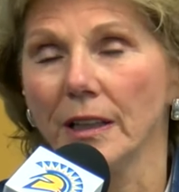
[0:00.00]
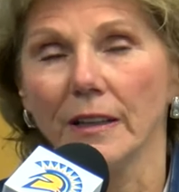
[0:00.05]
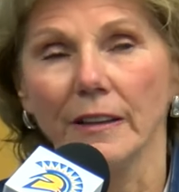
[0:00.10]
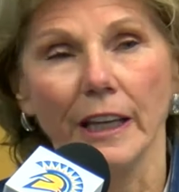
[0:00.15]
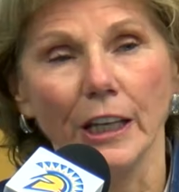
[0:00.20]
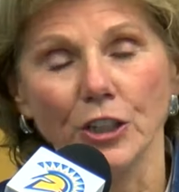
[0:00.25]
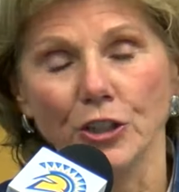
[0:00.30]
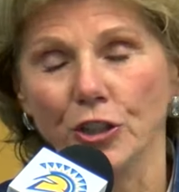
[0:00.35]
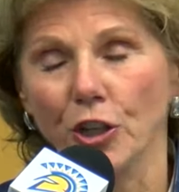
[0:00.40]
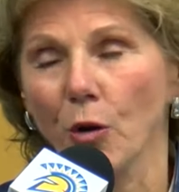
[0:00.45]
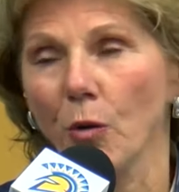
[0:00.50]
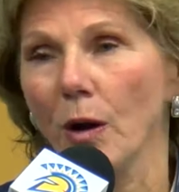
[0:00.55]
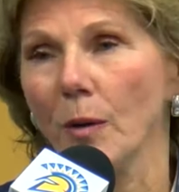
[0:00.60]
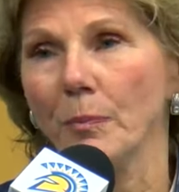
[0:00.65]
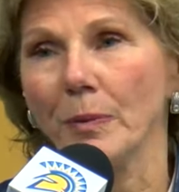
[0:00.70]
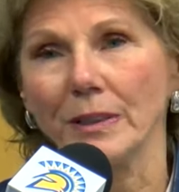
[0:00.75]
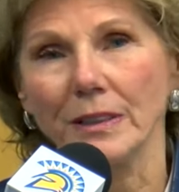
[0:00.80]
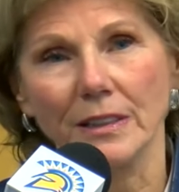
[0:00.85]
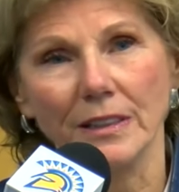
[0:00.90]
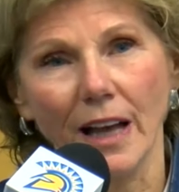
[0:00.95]
They show
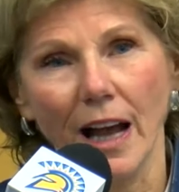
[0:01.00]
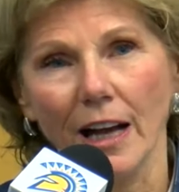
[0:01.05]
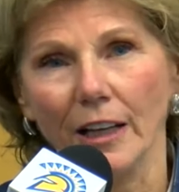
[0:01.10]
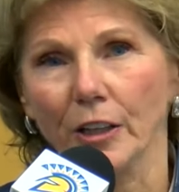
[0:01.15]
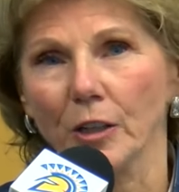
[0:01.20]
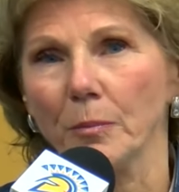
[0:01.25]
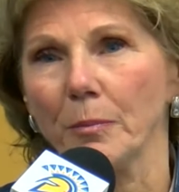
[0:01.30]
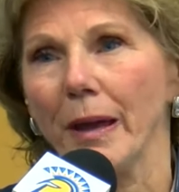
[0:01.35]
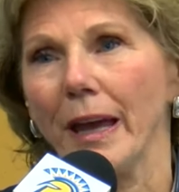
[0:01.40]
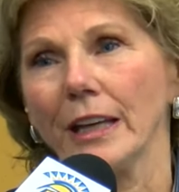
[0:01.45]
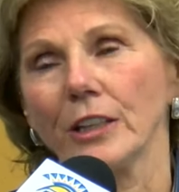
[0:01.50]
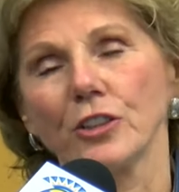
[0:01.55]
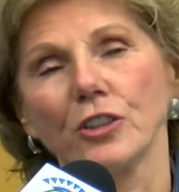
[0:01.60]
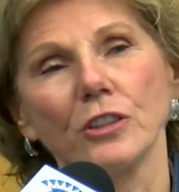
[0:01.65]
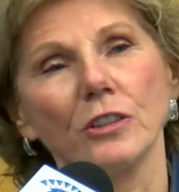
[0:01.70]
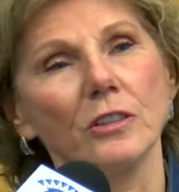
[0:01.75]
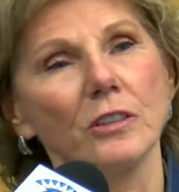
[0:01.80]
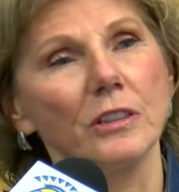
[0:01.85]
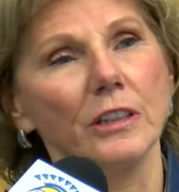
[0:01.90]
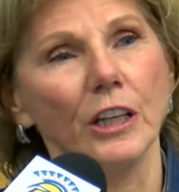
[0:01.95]
up at soccer
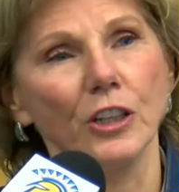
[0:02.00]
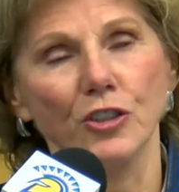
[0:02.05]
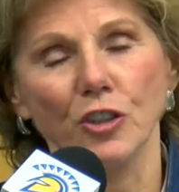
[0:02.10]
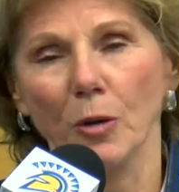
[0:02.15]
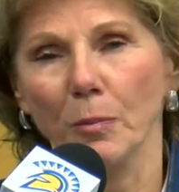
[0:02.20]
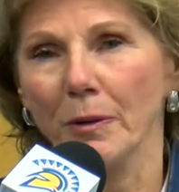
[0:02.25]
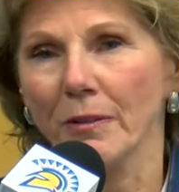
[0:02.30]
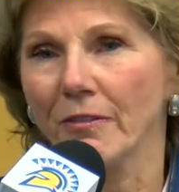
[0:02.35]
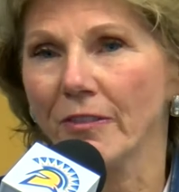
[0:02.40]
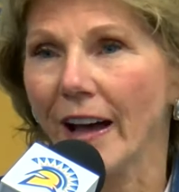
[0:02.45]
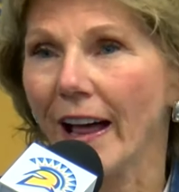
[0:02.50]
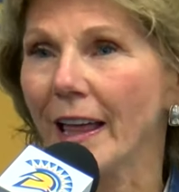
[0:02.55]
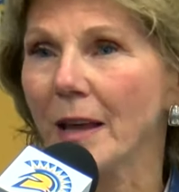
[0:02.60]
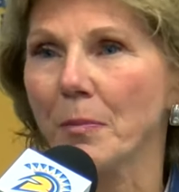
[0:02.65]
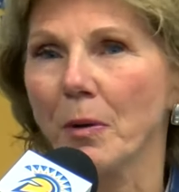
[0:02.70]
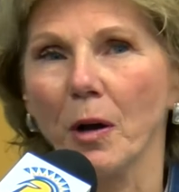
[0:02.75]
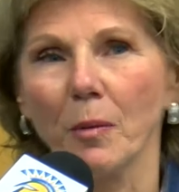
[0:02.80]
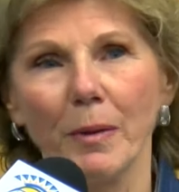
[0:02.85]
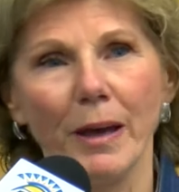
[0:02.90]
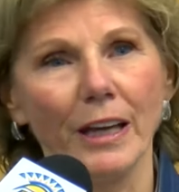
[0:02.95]
matches and they show up at
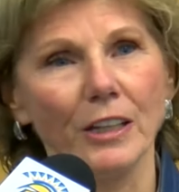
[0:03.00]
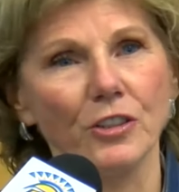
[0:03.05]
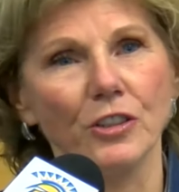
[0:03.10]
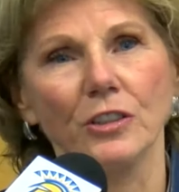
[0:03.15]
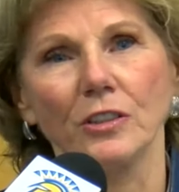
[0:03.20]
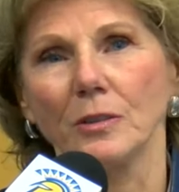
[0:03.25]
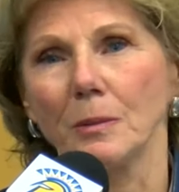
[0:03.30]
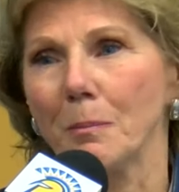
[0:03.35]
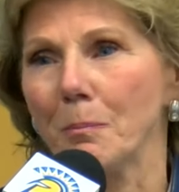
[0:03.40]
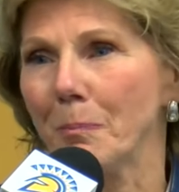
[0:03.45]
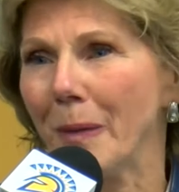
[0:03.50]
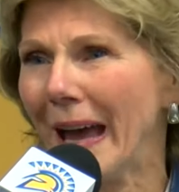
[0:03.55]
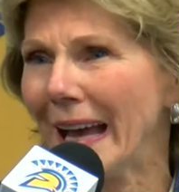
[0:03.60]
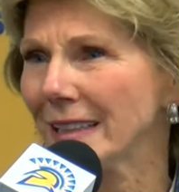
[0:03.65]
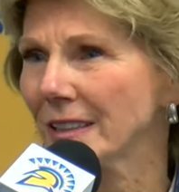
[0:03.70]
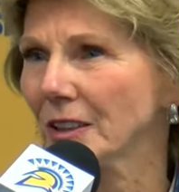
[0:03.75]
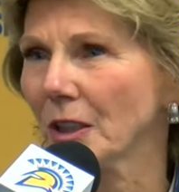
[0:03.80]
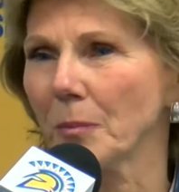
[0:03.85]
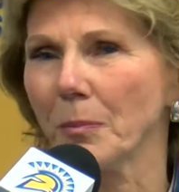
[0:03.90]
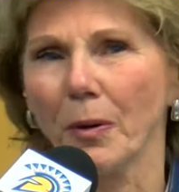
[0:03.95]
volleyball matches and
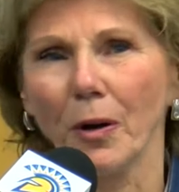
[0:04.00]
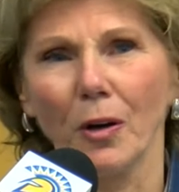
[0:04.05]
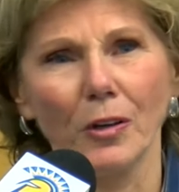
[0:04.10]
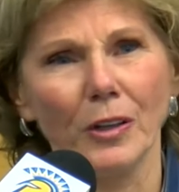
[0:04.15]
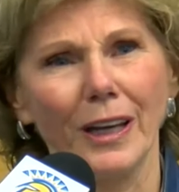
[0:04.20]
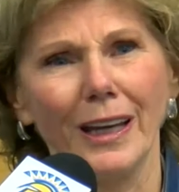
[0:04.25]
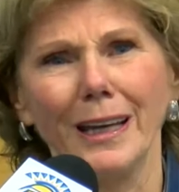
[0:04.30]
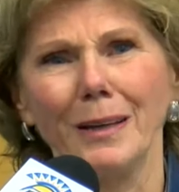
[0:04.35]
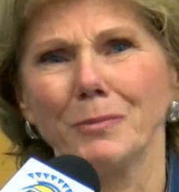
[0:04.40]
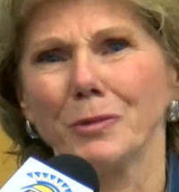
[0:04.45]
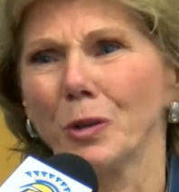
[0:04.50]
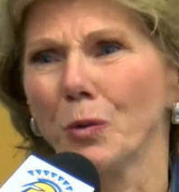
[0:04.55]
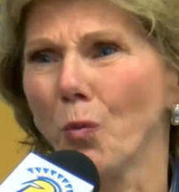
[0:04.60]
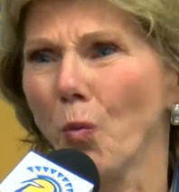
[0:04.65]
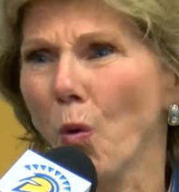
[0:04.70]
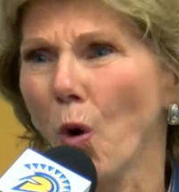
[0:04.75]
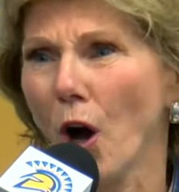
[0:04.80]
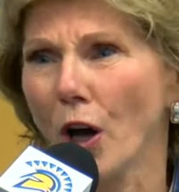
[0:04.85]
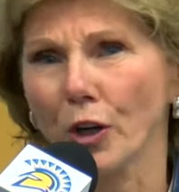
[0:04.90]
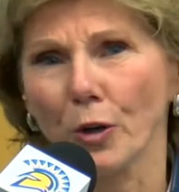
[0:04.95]
basketball games and
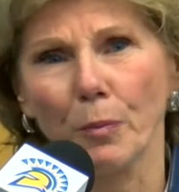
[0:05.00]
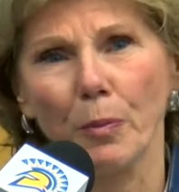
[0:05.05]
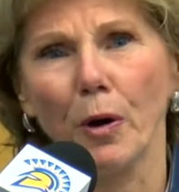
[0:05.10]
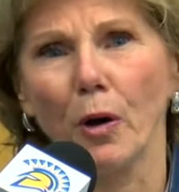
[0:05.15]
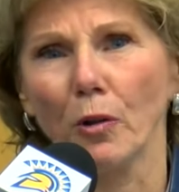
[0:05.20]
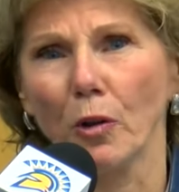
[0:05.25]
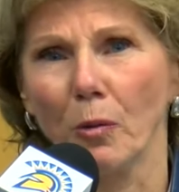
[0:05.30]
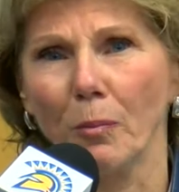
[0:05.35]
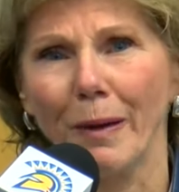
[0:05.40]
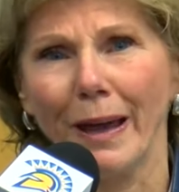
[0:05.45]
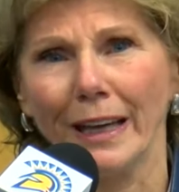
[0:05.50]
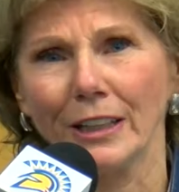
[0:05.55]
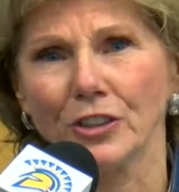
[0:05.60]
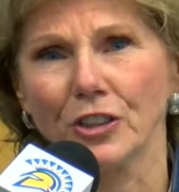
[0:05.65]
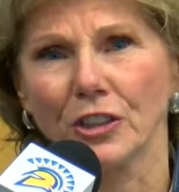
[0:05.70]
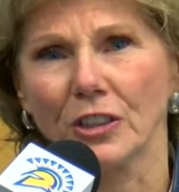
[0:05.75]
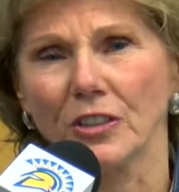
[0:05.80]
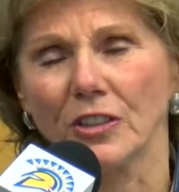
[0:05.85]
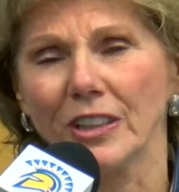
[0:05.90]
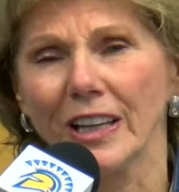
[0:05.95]
water polo
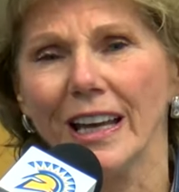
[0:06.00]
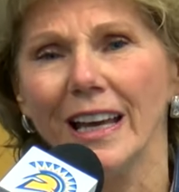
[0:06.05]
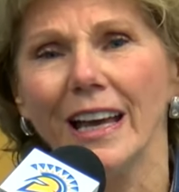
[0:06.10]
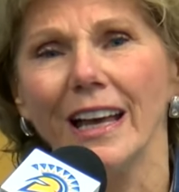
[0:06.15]
matches.